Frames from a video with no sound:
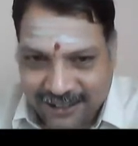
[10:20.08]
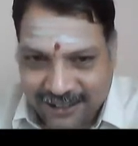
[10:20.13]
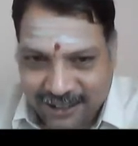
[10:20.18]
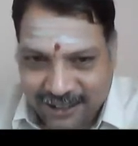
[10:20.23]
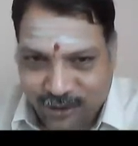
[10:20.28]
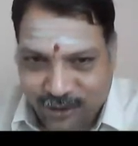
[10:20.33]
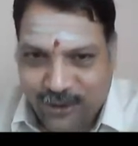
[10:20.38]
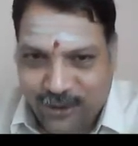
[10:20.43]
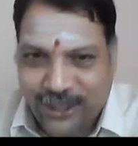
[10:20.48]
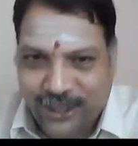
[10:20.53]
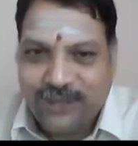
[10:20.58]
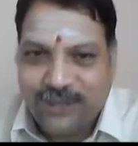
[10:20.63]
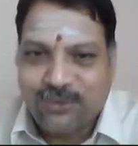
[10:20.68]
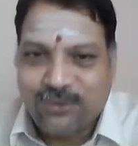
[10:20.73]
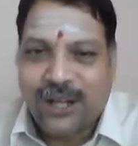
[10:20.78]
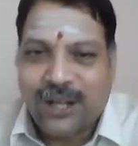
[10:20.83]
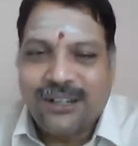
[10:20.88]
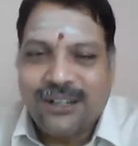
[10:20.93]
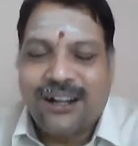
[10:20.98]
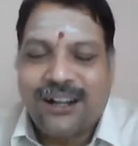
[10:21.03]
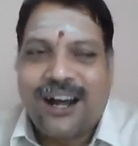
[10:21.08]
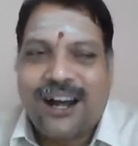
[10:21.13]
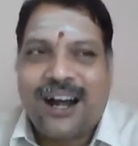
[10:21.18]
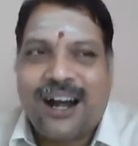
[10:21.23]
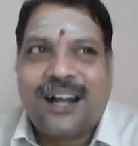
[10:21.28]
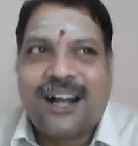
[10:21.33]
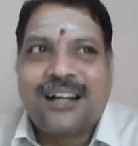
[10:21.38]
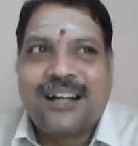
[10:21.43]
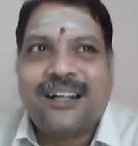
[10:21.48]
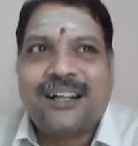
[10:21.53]
routine one,
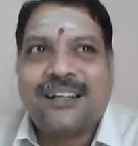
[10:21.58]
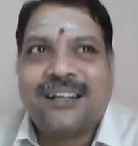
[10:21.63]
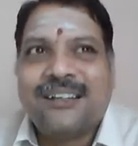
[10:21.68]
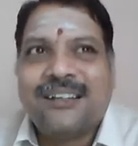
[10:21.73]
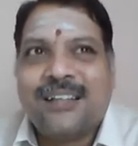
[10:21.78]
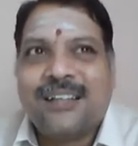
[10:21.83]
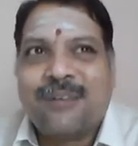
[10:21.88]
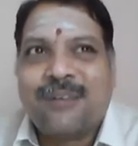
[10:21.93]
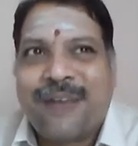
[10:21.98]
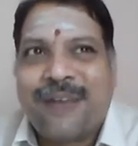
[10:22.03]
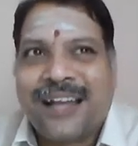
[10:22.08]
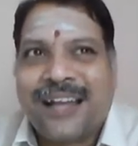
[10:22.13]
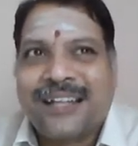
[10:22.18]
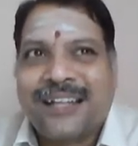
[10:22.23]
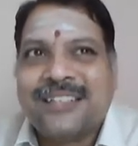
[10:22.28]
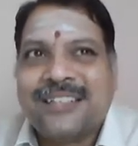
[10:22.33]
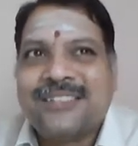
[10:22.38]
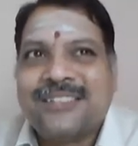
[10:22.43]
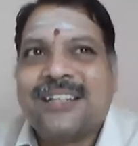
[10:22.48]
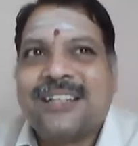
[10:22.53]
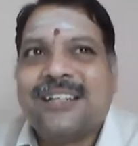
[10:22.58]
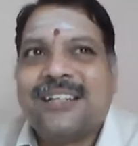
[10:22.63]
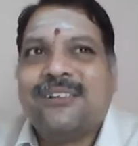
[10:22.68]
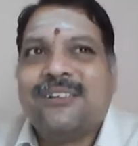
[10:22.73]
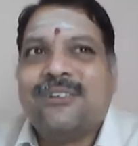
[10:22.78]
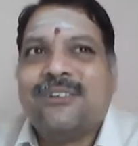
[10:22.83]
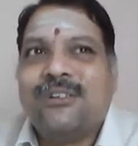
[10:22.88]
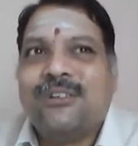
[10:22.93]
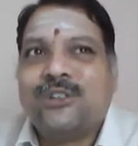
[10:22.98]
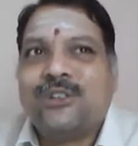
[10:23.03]
and the
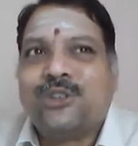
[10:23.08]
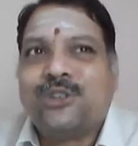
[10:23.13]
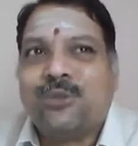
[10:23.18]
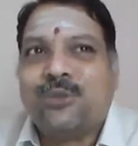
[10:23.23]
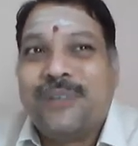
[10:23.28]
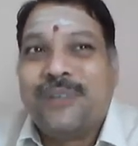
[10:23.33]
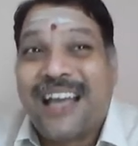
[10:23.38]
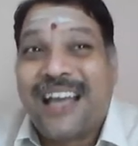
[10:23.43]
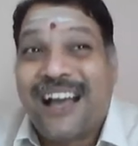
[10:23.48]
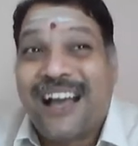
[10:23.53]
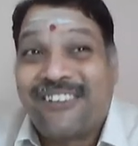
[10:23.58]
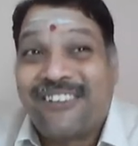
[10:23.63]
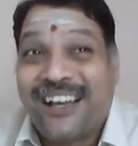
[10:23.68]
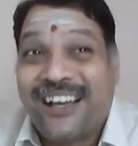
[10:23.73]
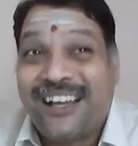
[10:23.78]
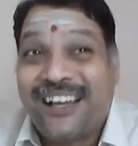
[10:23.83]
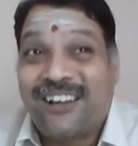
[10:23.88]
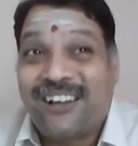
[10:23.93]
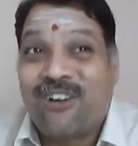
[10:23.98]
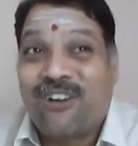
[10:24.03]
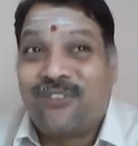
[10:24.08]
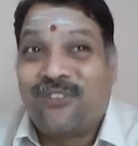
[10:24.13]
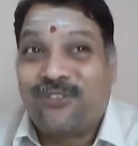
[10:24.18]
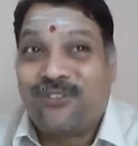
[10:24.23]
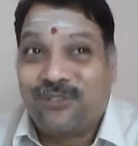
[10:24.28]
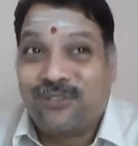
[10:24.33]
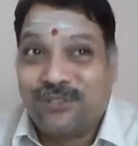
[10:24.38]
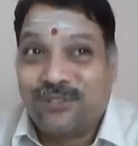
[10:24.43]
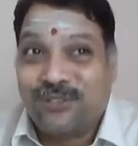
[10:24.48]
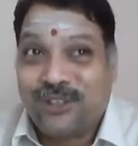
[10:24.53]
manager should be aware
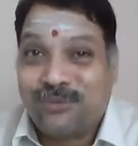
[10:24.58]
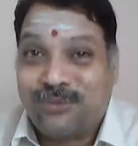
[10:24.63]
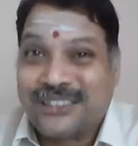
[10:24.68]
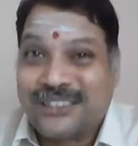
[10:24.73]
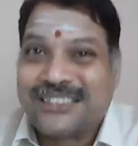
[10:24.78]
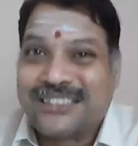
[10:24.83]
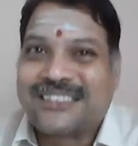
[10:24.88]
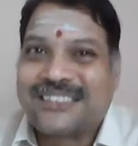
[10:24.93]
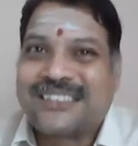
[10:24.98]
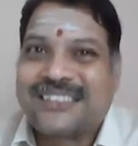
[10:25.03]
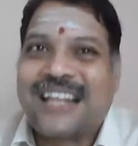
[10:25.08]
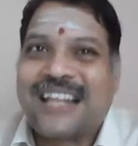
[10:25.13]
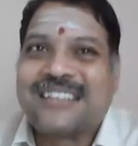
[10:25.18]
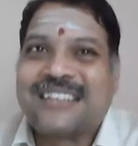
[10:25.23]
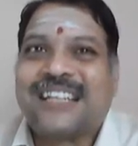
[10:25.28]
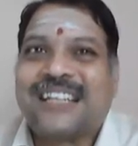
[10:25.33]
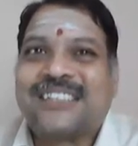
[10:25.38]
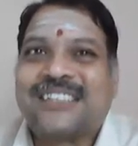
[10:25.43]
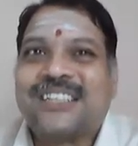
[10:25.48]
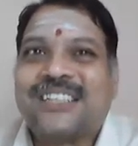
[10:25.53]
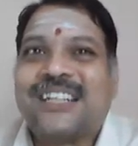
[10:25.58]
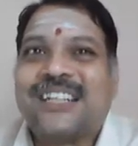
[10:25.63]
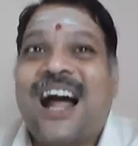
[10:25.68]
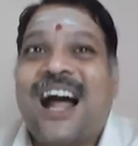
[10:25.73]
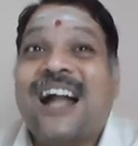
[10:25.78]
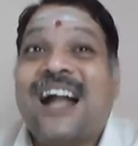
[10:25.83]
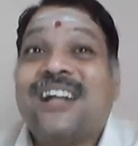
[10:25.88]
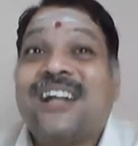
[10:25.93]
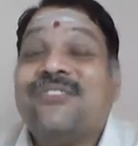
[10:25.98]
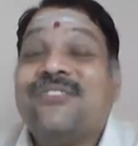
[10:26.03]
of the business transaction,
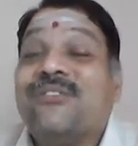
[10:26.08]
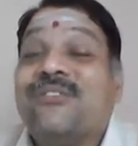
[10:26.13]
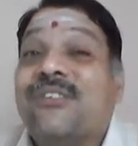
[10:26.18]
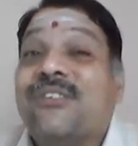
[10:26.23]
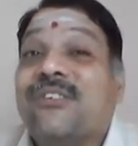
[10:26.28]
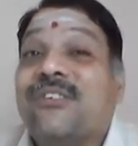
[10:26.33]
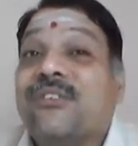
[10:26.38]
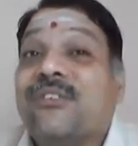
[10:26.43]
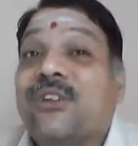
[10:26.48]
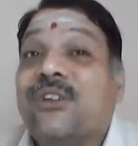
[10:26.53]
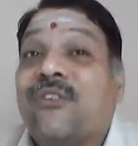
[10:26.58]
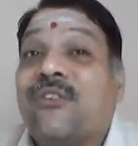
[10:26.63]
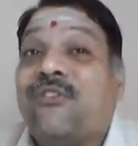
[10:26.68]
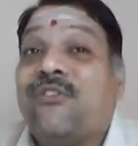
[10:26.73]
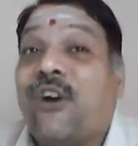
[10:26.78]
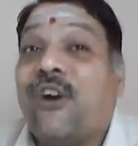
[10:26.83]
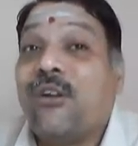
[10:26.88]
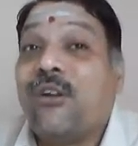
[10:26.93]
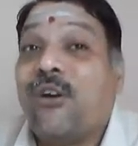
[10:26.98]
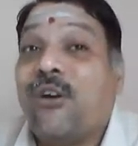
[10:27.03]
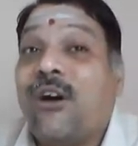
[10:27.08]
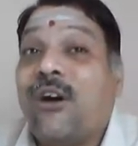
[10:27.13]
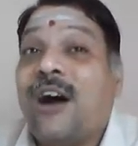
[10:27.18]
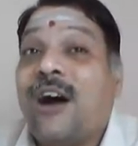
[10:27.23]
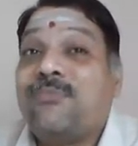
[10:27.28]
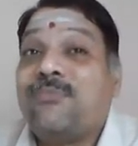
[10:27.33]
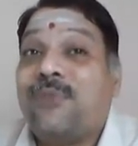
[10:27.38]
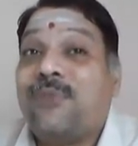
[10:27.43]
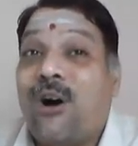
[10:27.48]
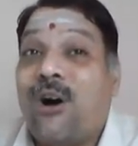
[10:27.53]
and the
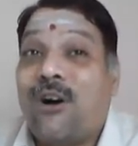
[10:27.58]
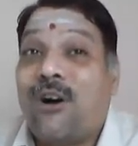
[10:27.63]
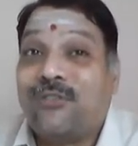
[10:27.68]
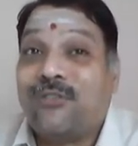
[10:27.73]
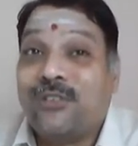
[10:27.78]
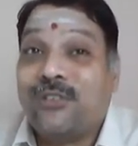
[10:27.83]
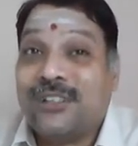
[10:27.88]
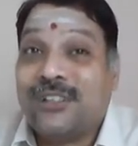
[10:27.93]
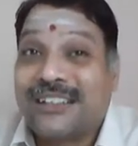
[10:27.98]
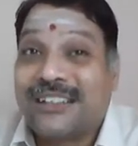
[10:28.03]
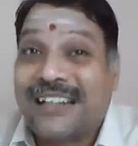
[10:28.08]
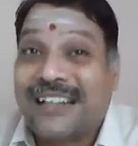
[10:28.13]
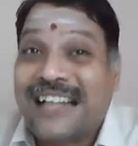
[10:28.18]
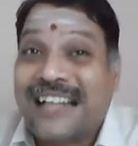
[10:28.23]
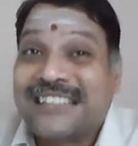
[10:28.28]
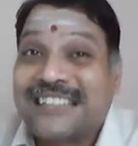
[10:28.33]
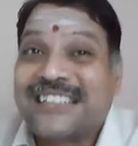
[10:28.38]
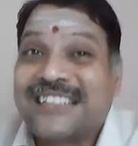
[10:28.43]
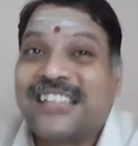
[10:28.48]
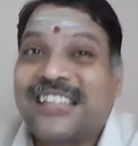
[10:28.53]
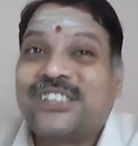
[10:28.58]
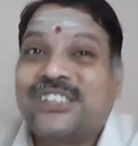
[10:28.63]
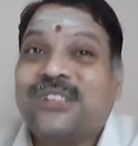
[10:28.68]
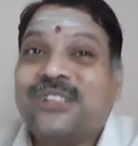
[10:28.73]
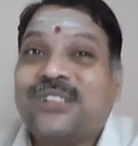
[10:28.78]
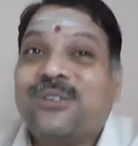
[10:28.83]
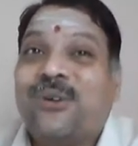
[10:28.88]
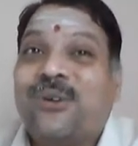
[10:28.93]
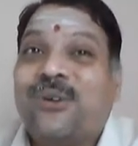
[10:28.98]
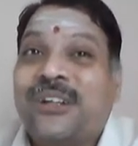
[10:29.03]
follow-up of
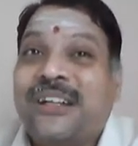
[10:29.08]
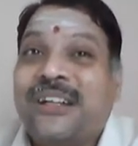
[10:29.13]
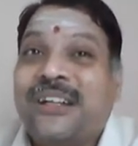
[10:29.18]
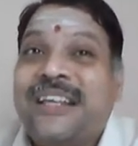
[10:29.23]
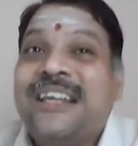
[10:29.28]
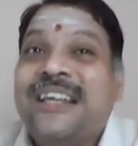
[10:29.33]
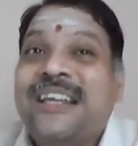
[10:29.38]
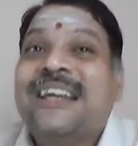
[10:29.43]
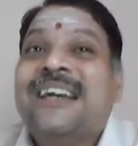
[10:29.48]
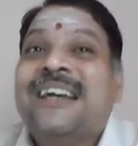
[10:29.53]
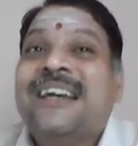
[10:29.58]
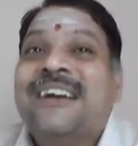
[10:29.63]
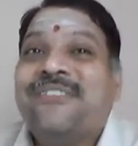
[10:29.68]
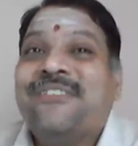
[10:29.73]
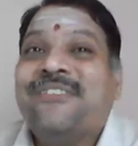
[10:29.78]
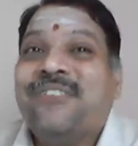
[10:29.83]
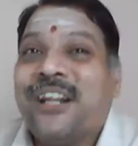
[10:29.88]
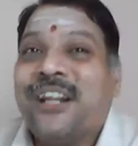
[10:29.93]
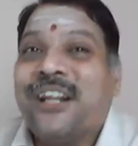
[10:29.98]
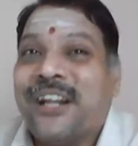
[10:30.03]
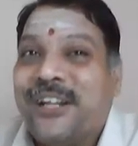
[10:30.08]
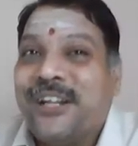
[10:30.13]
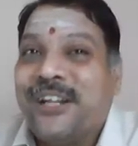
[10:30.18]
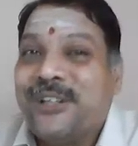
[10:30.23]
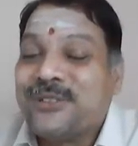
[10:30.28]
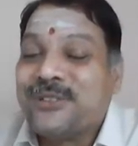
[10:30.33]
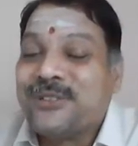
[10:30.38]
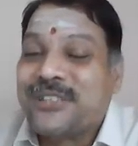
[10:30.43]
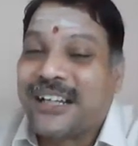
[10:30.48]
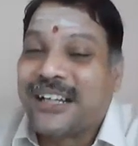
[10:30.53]
transaction only will
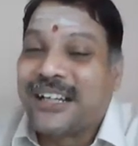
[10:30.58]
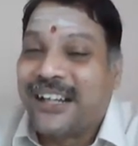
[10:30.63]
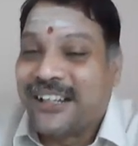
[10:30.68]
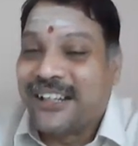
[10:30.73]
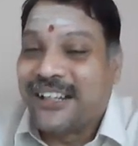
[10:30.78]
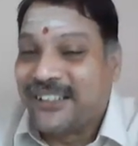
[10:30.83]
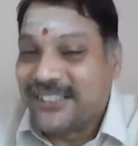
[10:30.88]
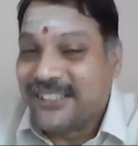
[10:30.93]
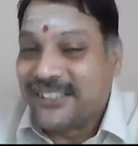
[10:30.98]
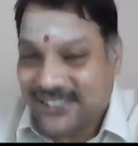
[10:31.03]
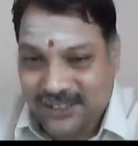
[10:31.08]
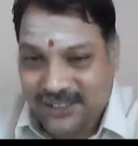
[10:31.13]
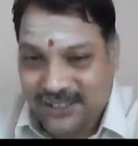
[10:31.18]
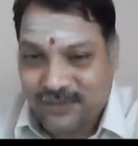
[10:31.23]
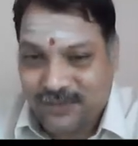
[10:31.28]
reduce the credit risk.